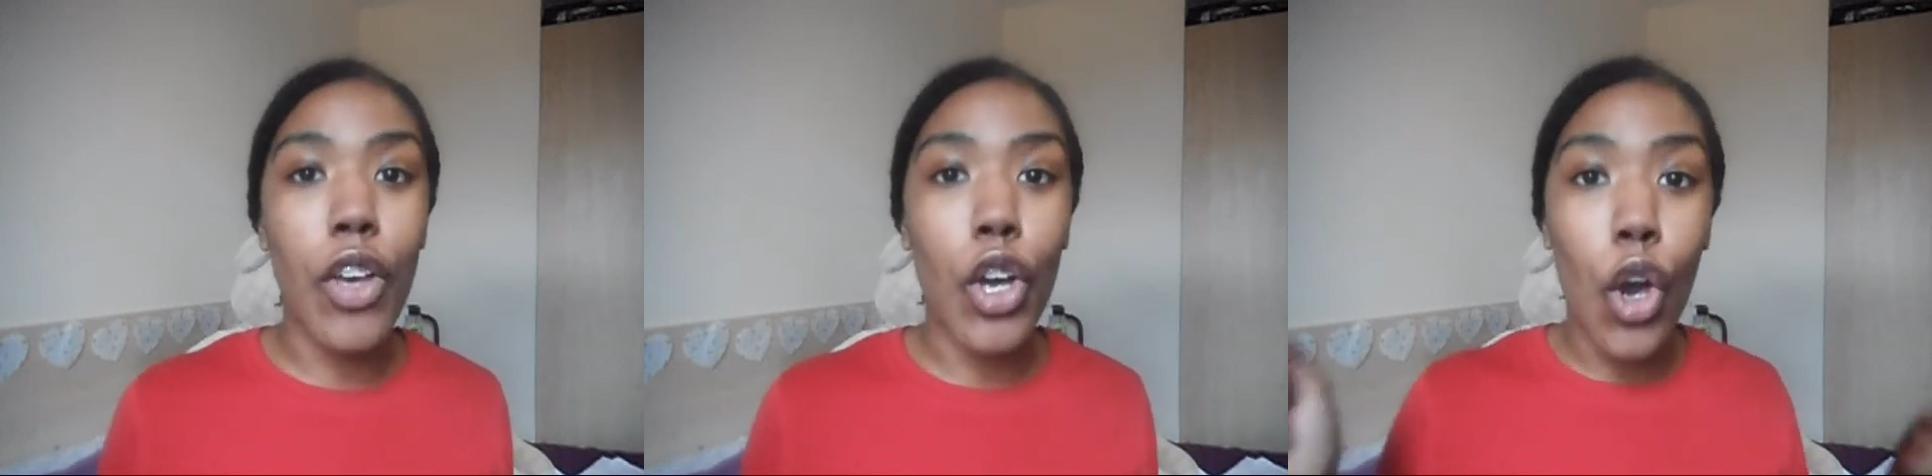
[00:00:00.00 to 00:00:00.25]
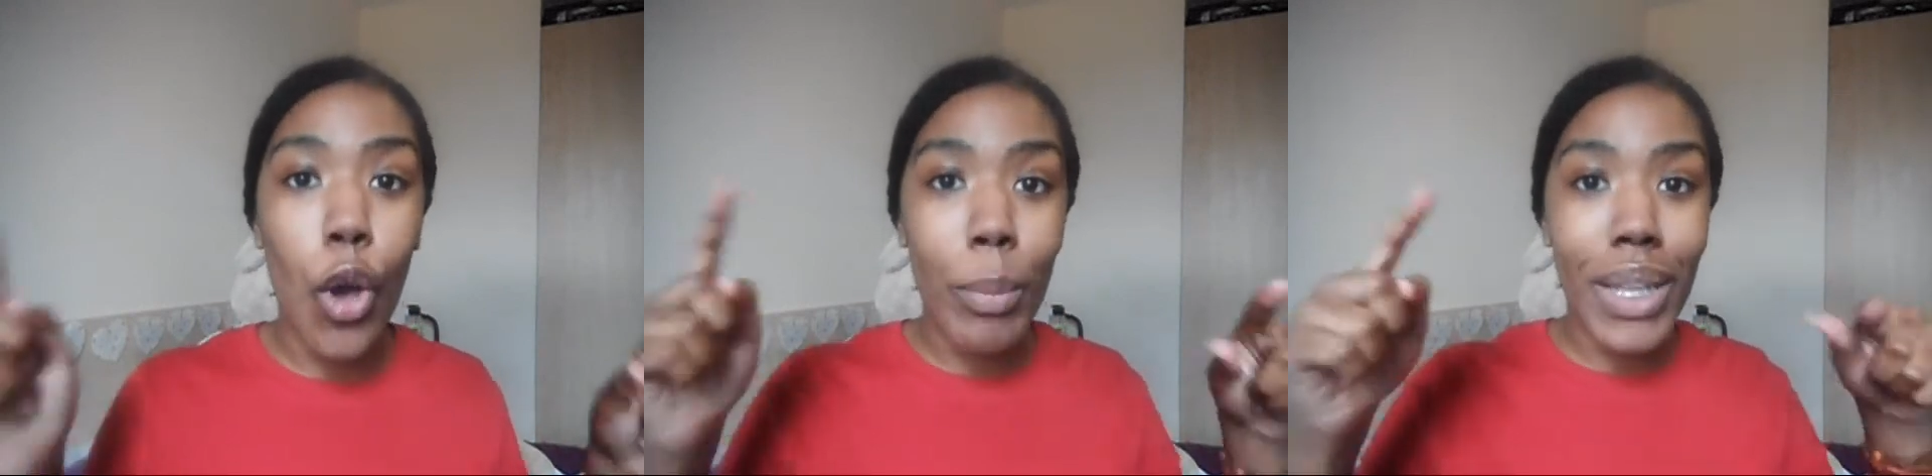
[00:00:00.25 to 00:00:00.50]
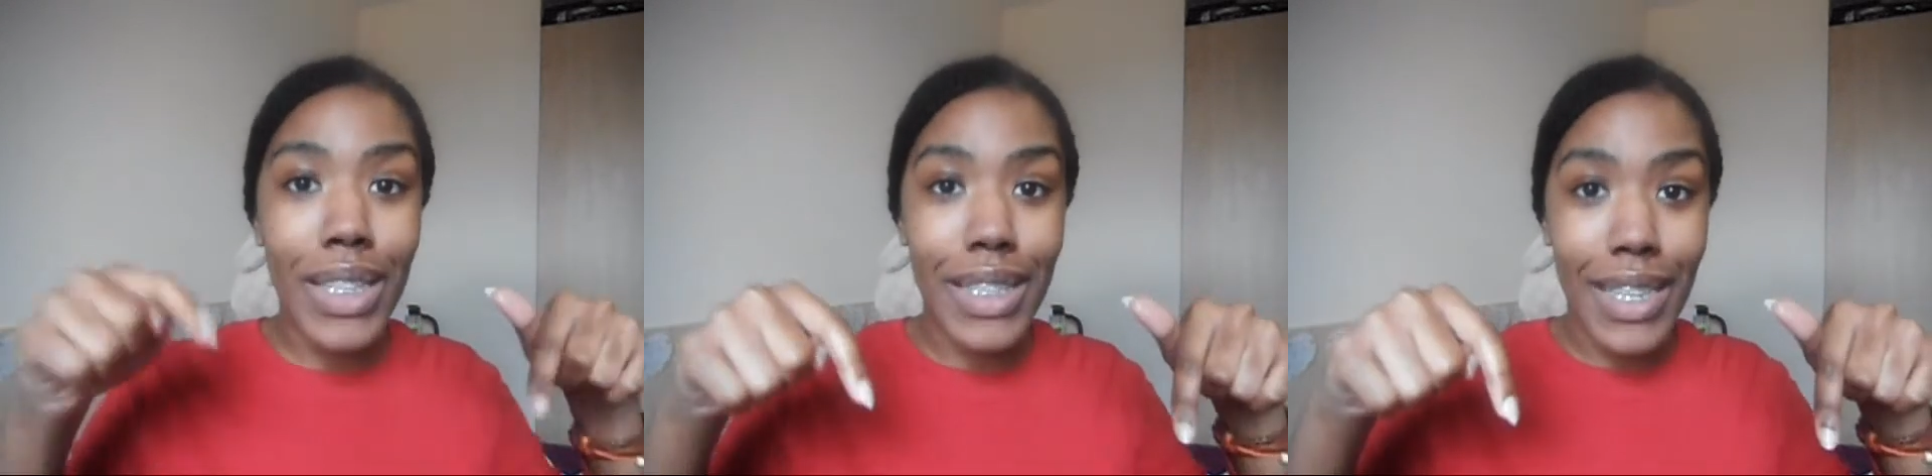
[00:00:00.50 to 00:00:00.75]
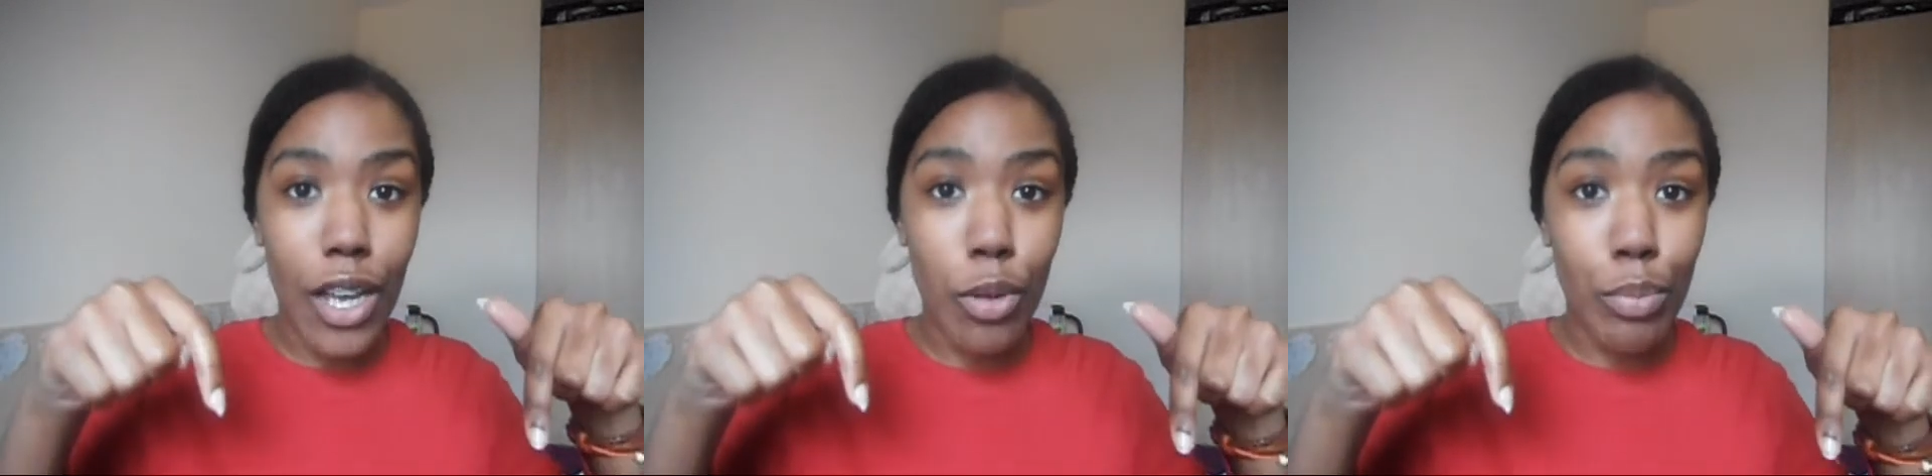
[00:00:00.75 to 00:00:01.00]
a comment
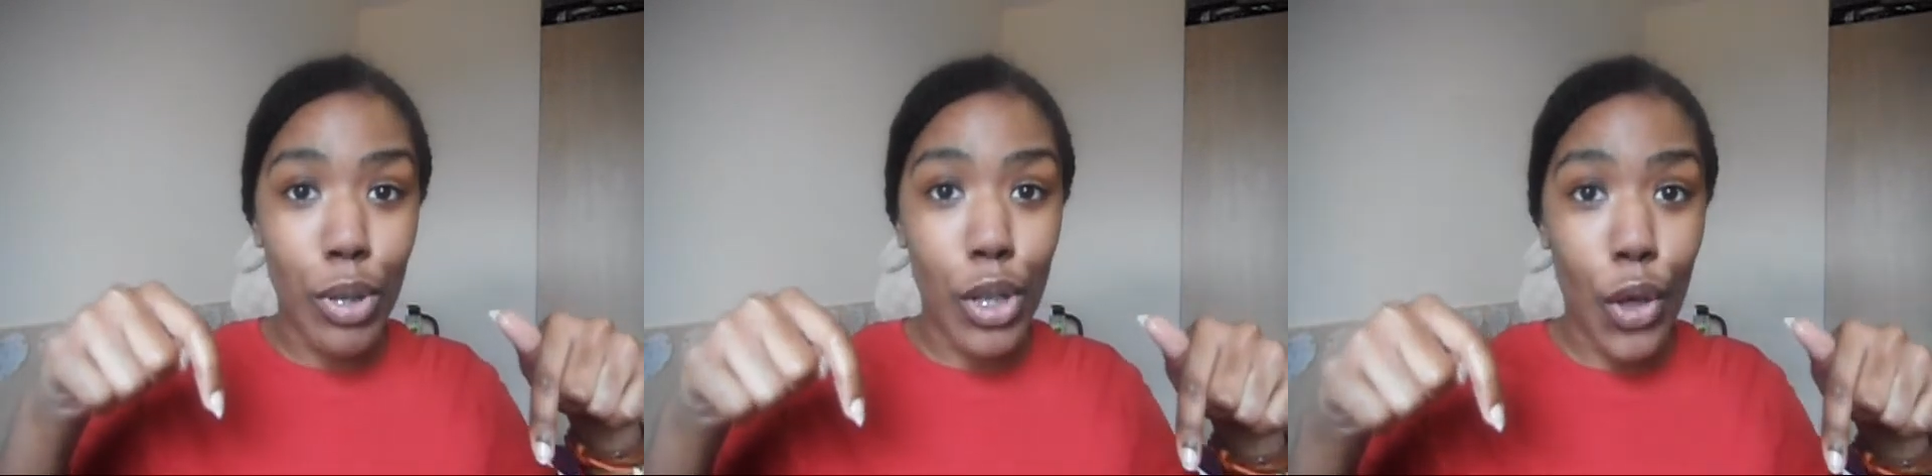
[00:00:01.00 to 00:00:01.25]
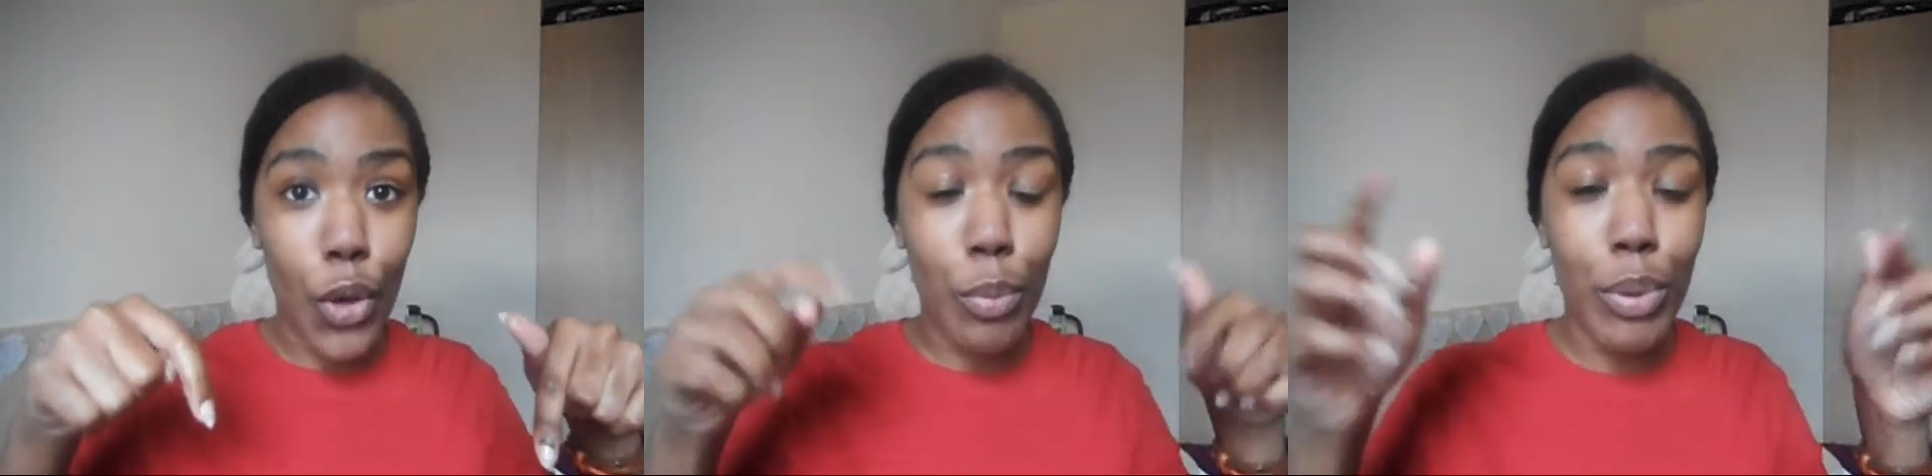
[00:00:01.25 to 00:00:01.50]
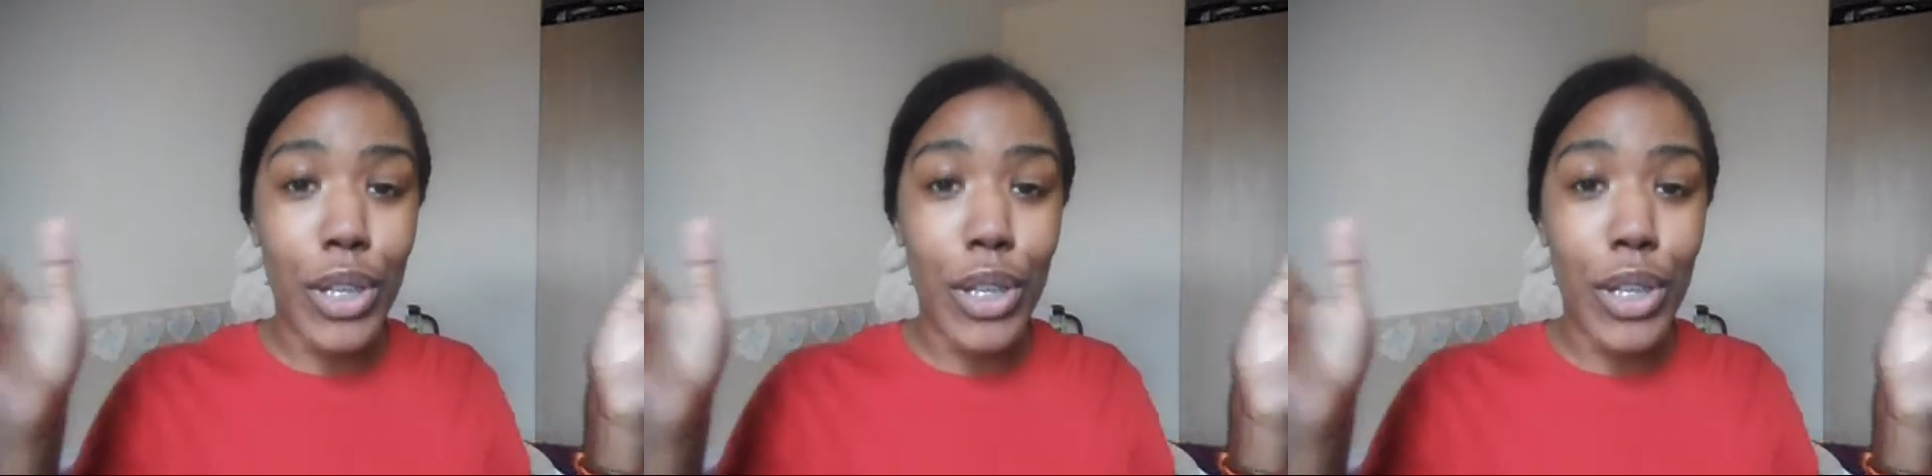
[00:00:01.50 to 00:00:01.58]
down below,